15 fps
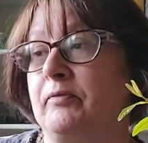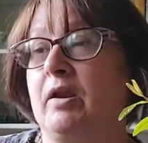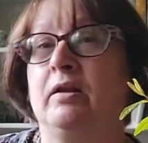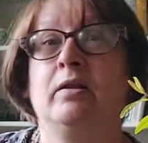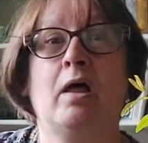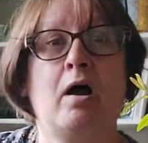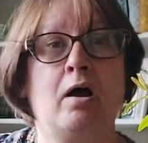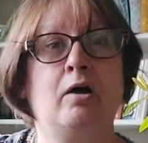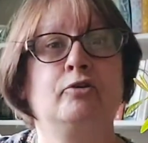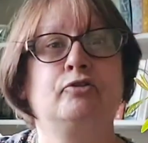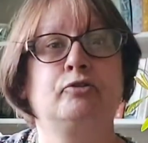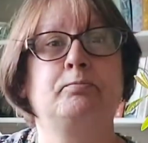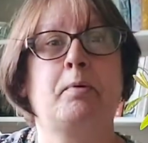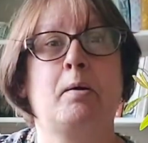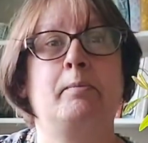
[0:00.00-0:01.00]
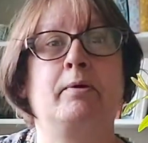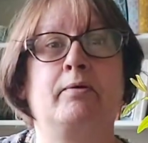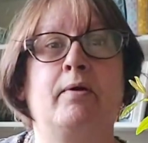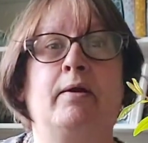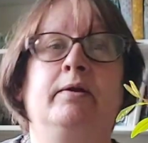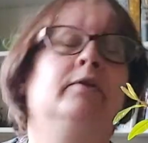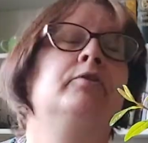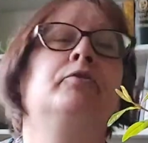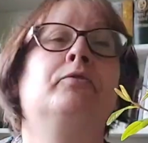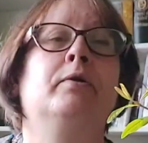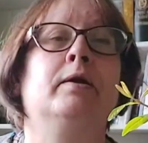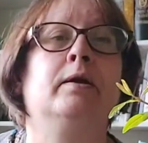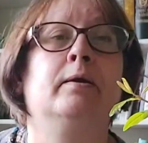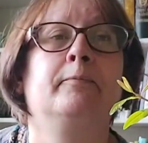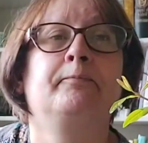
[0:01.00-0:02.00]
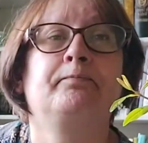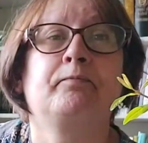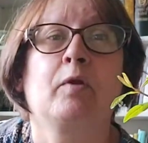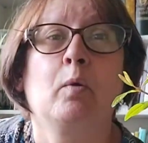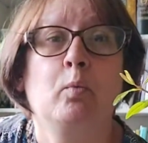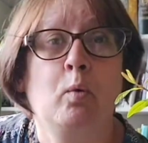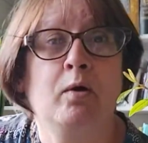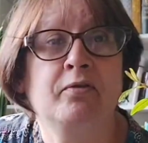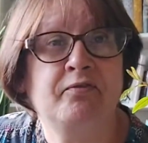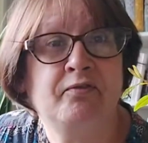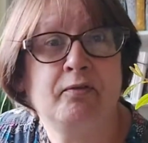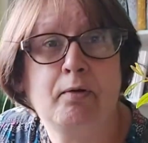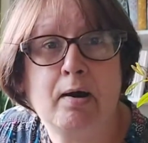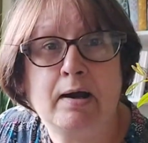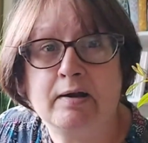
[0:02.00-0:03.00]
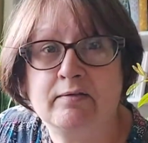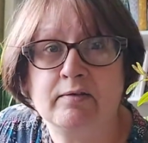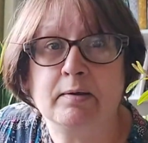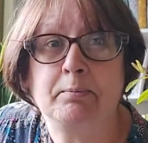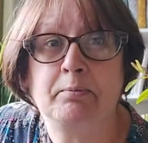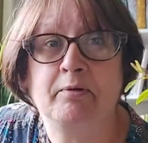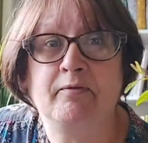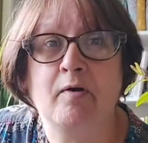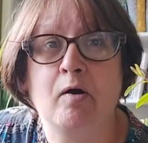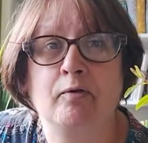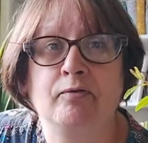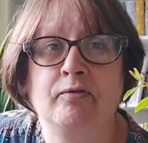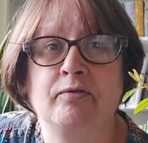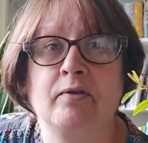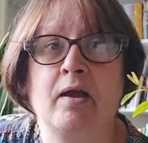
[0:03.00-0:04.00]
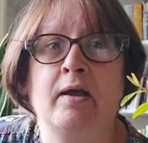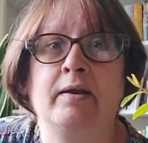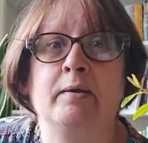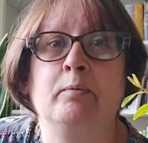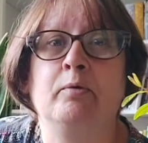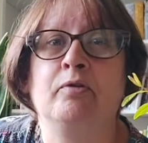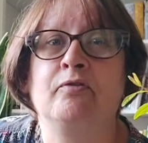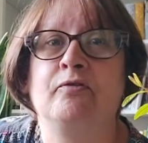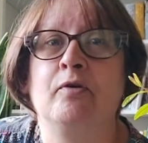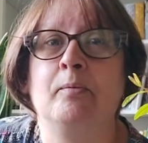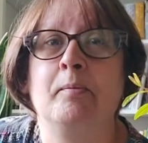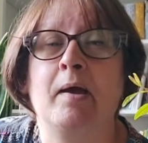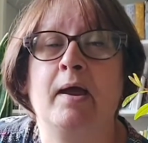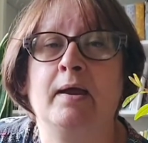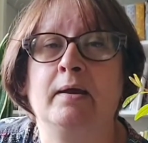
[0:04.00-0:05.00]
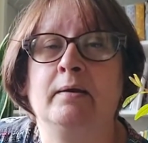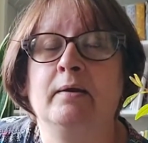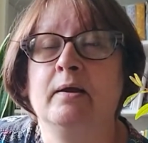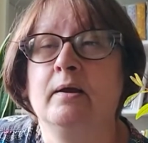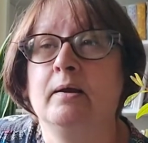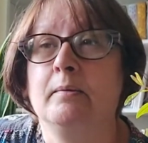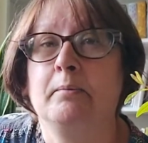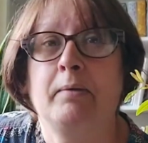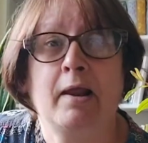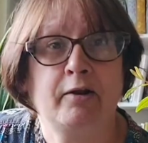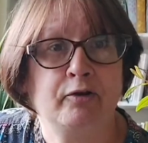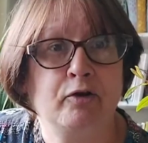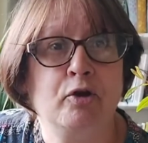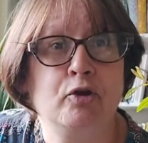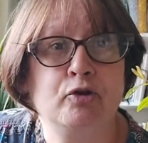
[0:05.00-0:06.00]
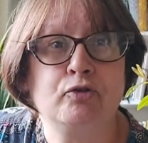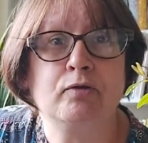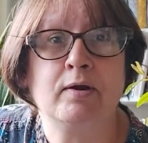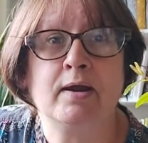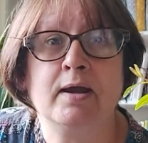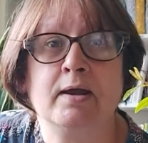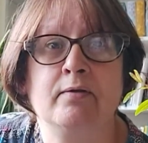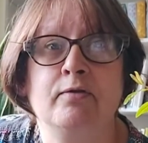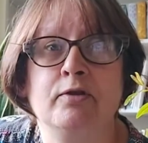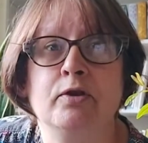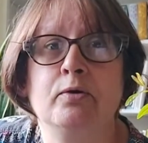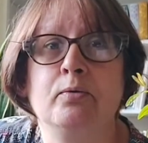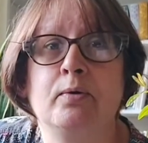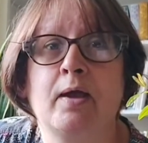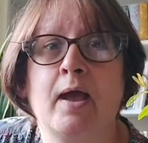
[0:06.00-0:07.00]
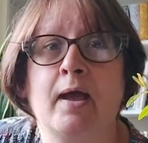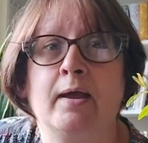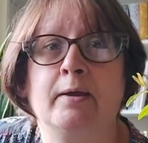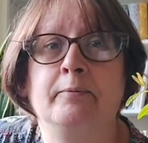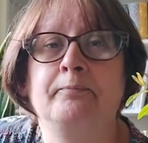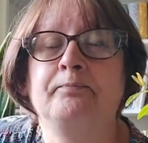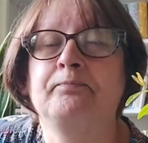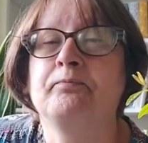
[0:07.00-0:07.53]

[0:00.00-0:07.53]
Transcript: large pomegranate tree was variety Provence, and it was from a plant nursery here in the UK.